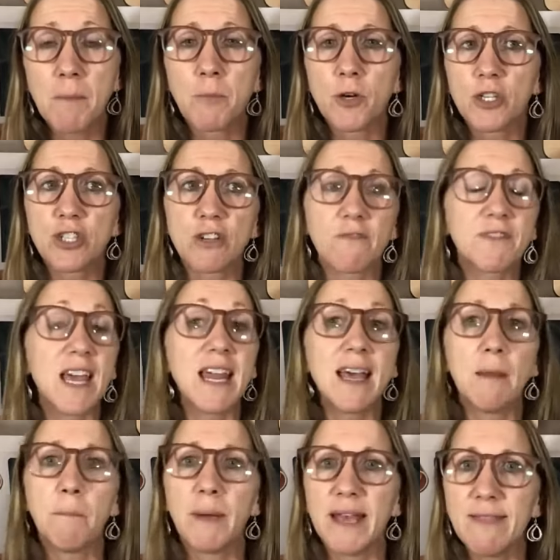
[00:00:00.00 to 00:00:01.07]
bookshelf that
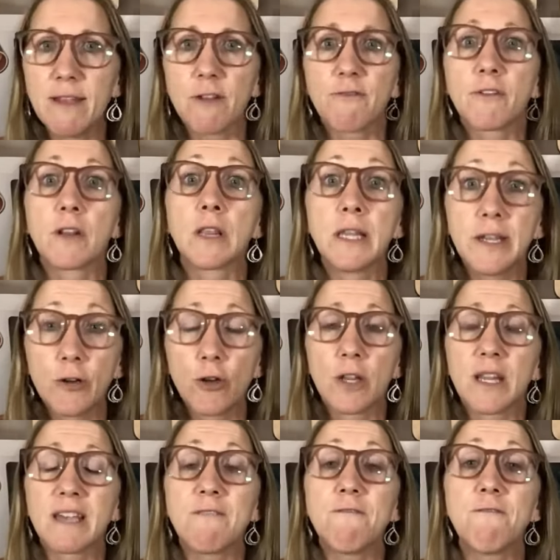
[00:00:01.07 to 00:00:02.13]
had been there for
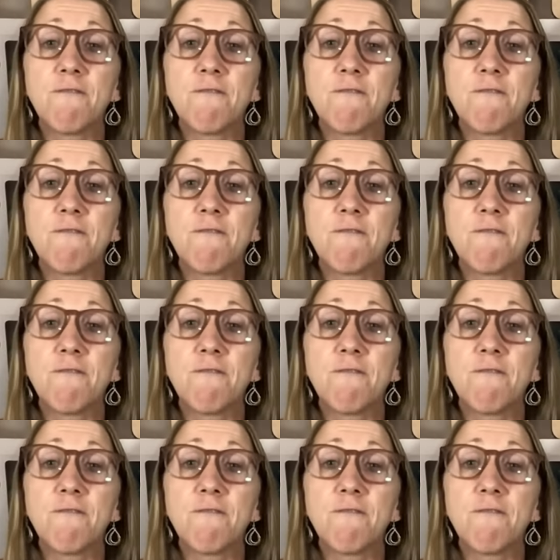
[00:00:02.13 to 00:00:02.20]
literally